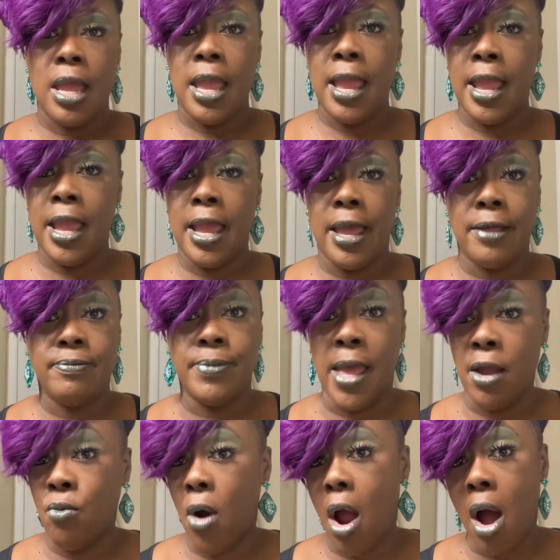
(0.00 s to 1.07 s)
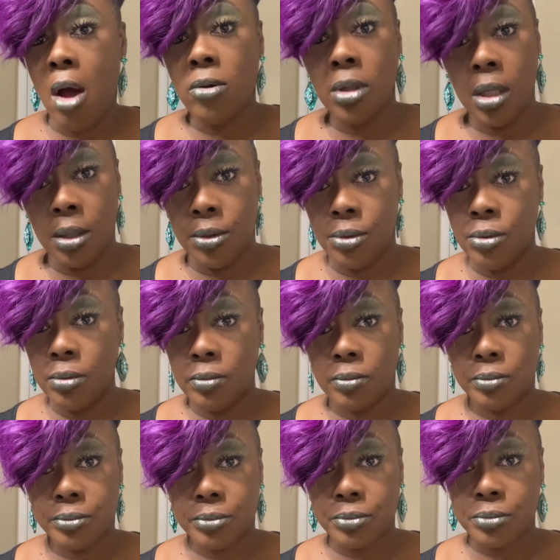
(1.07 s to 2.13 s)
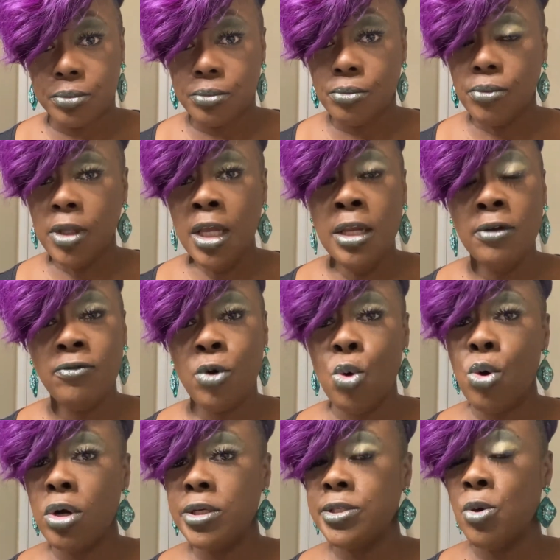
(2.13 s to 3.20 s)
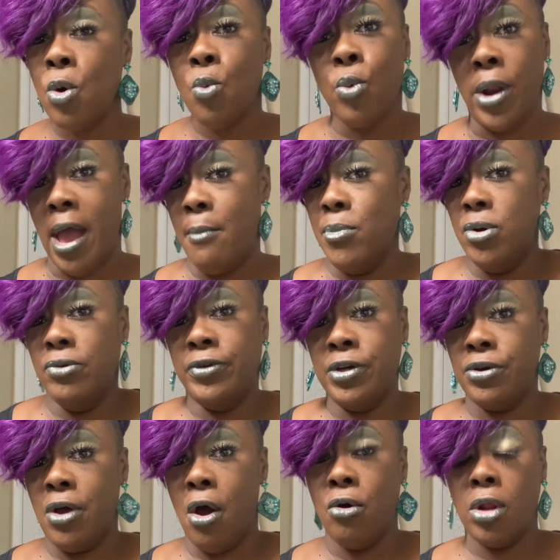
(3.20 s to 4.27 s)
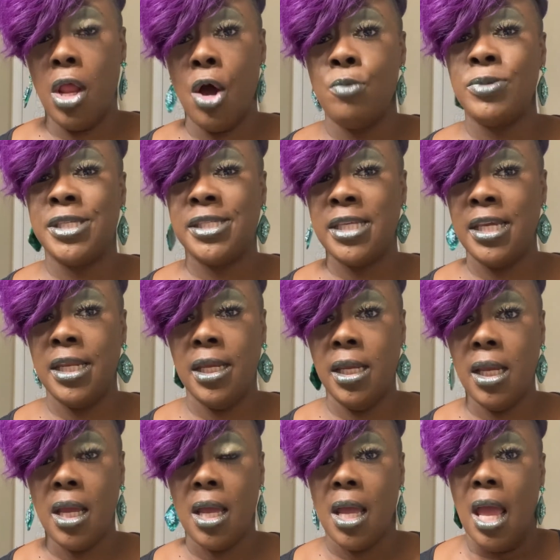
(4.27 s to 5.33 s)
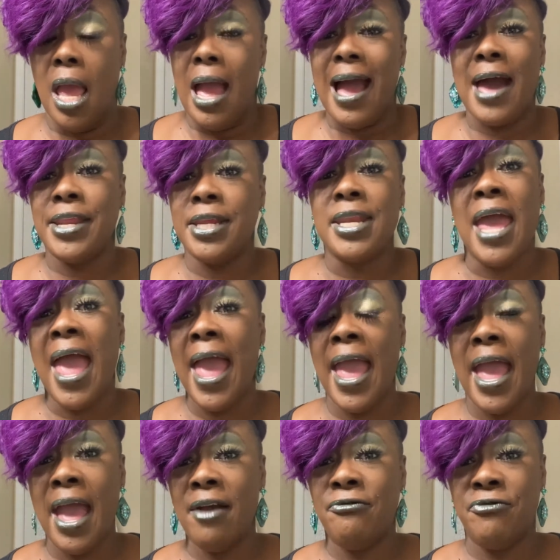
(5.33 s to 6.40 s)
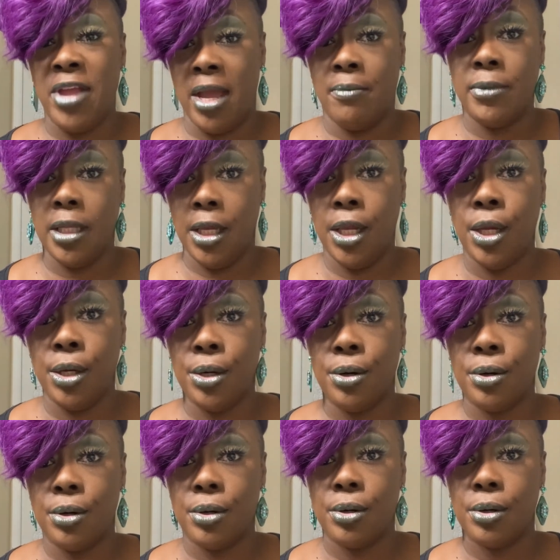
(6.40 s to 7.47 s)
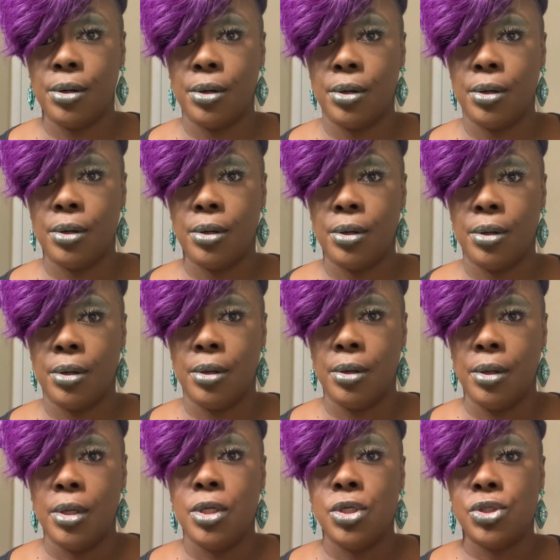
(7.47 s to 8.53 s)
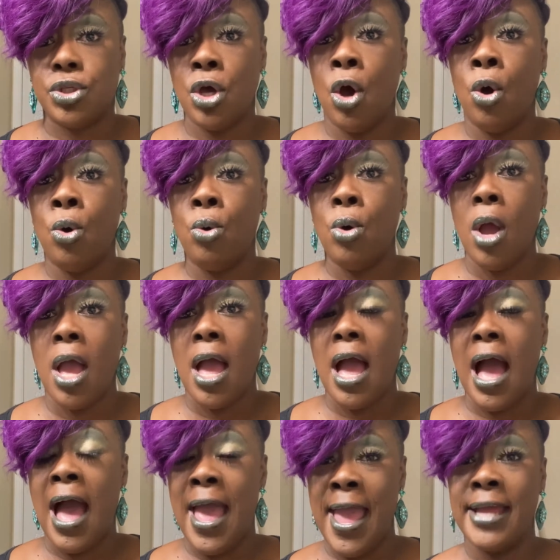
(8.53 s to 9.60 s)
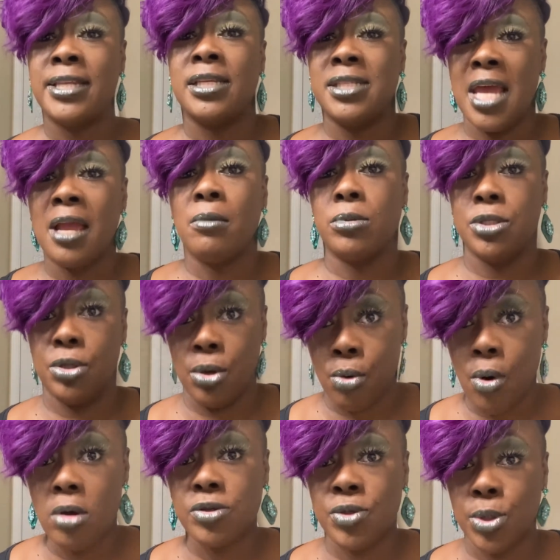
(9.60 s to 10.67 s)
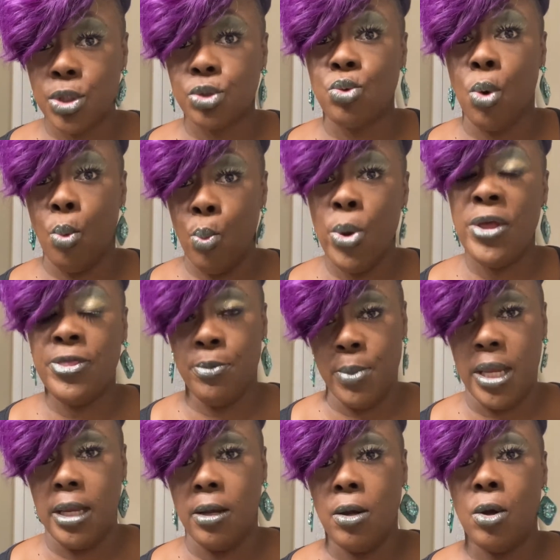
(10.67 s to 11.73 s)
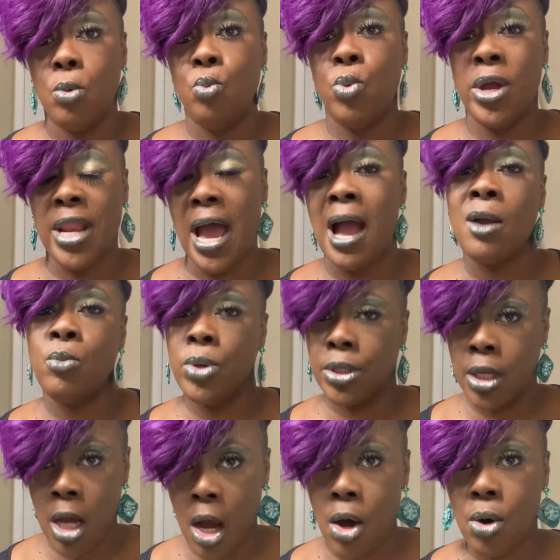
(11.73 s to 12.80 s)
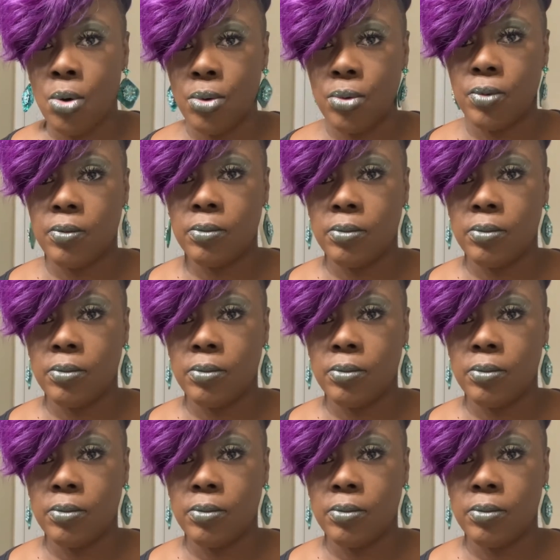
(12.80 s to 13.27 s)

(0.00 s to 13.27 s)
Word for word: And they were all little. And of course, when I moved here to Oklahoma City, I didn't have family here. So I had to take them to the grocery store with me when I would go.